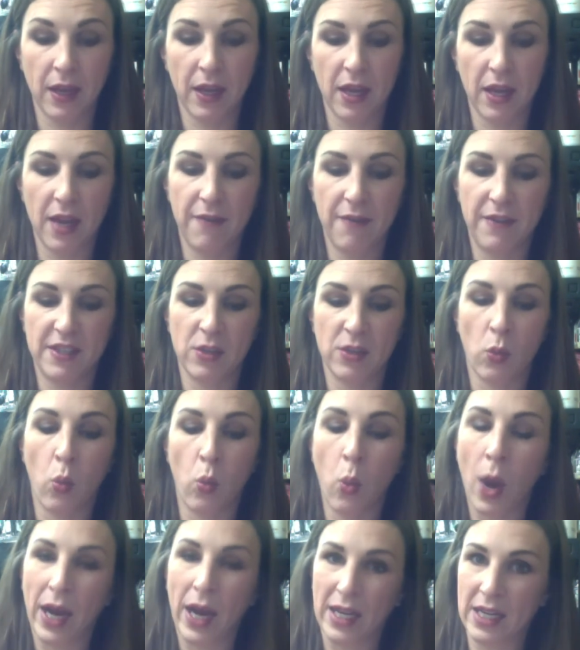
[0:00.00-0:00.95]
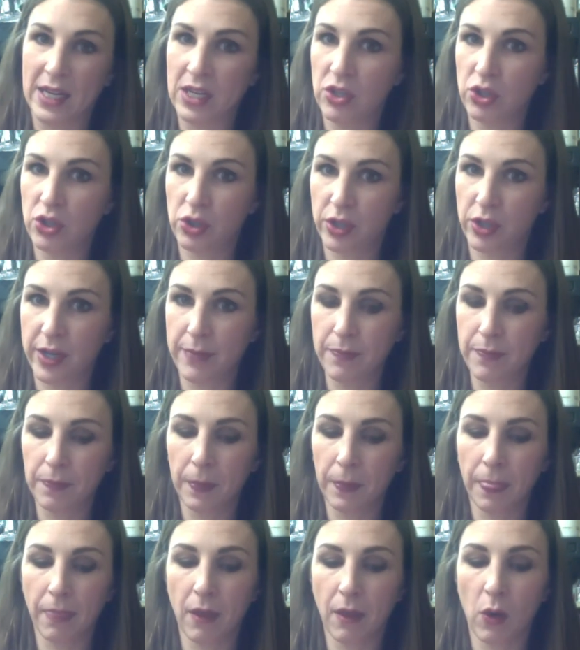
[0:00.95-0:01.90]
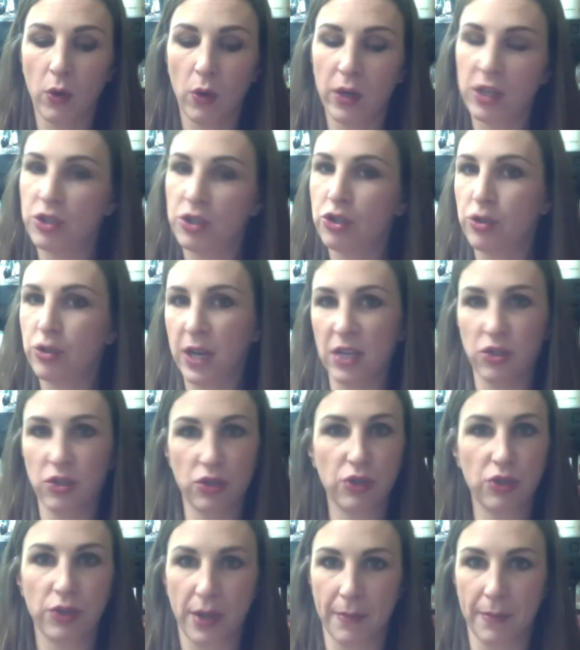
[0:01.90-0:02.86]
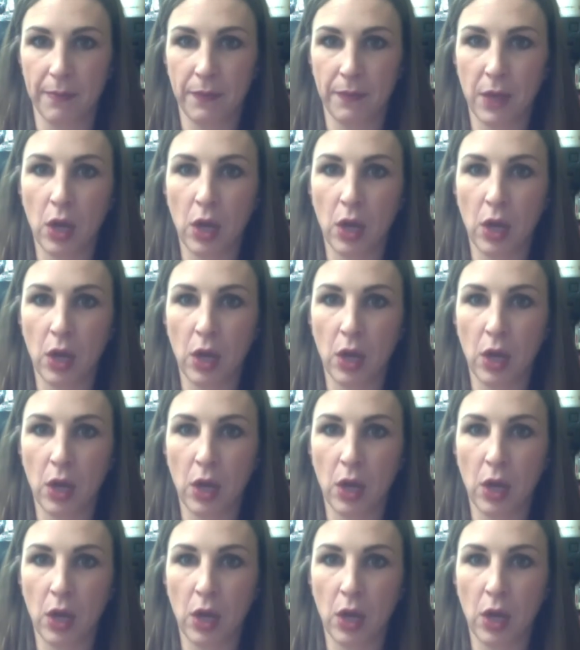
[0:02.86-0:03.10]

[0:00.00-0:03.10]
if it's a windy stream or a straight stream,